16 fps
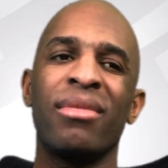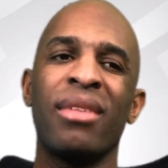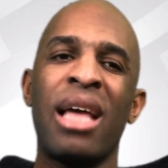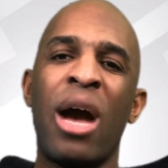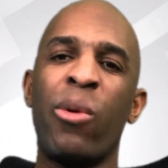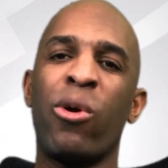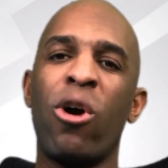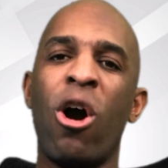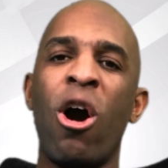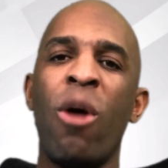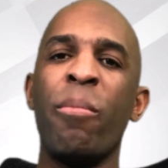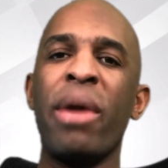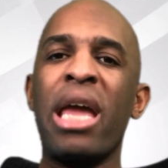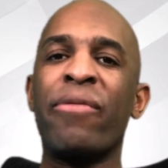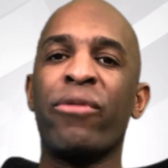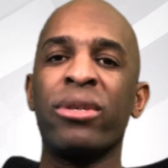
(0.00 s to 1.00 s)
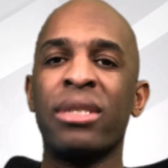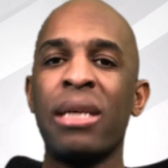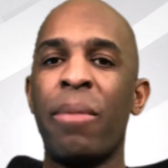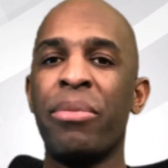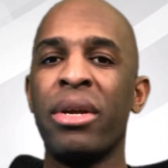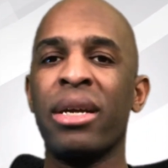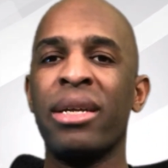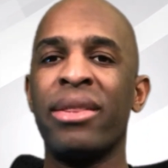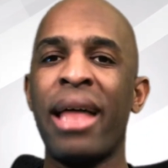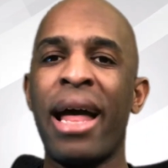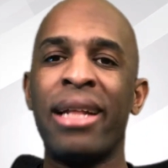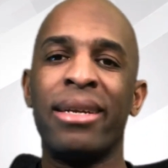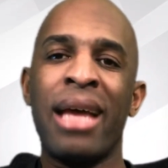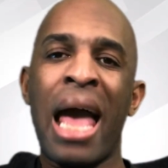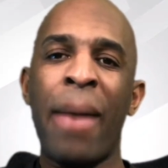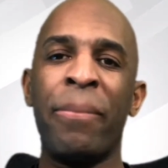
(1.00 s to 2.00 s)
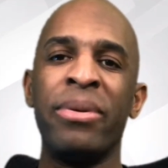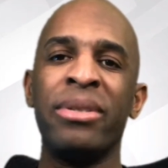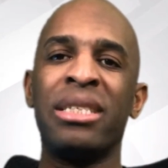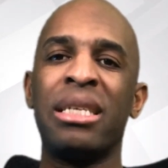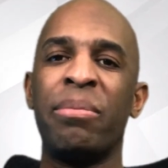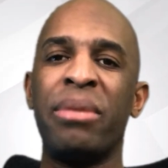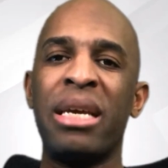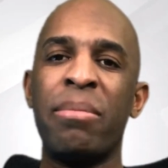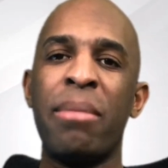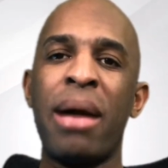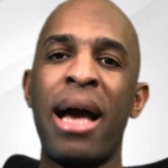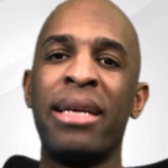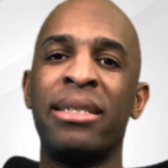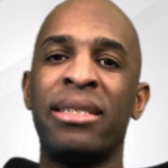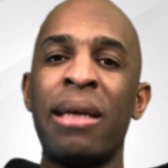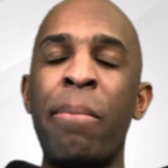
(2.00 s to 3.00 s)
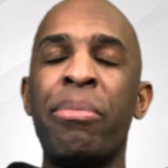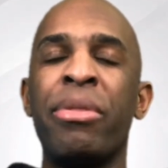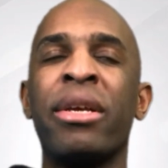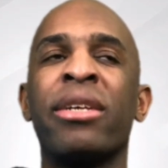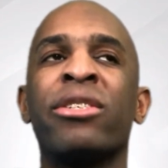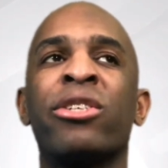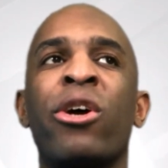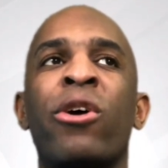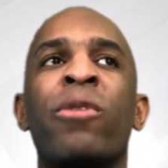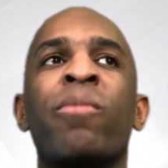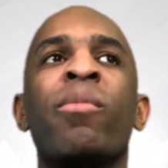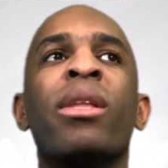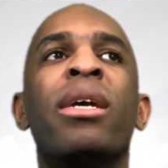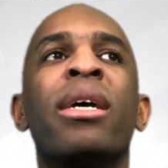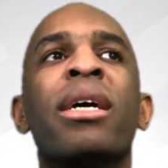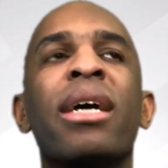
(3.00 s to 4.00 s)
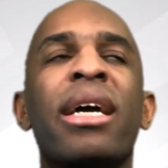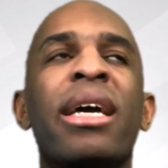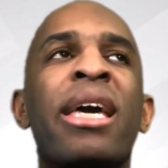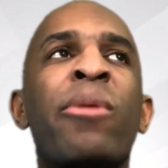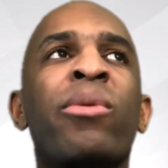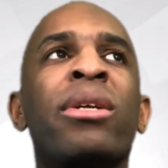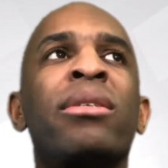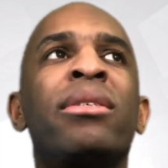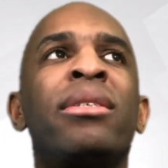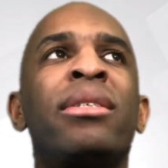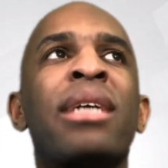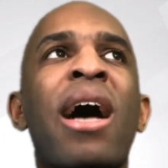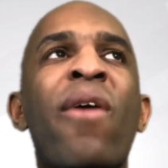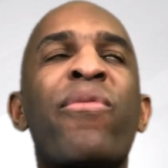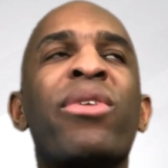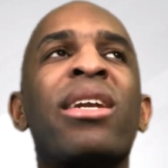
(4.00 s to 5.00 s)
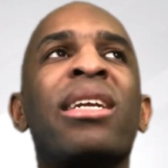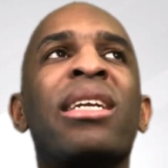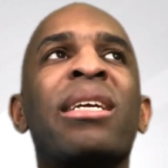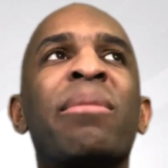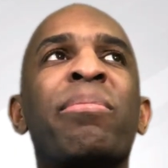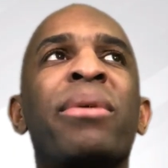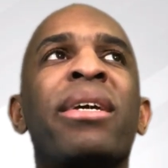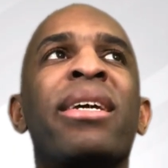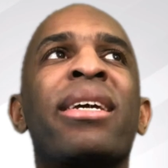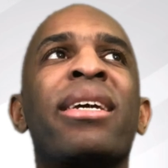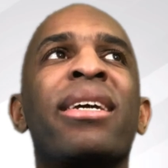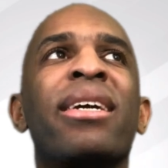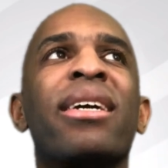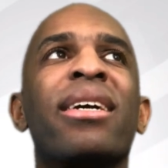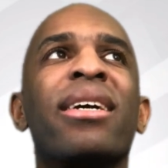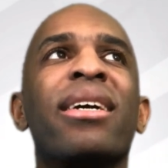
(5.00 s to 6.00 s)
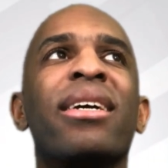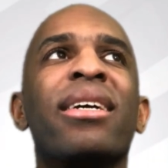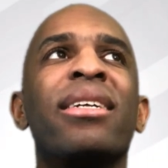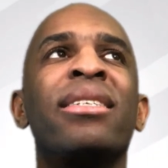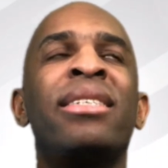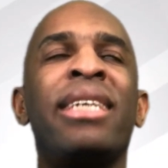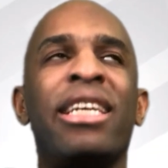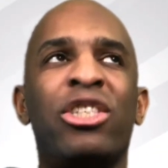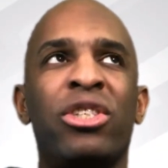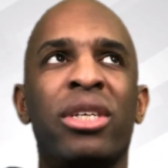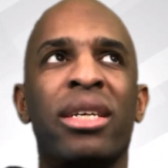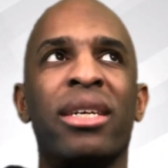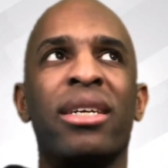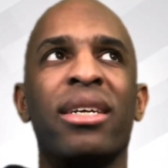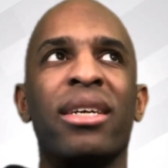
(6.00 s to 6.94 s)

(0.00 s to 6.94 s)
how we're all made for something, and that happens to be my something. So it would definitely be teaching.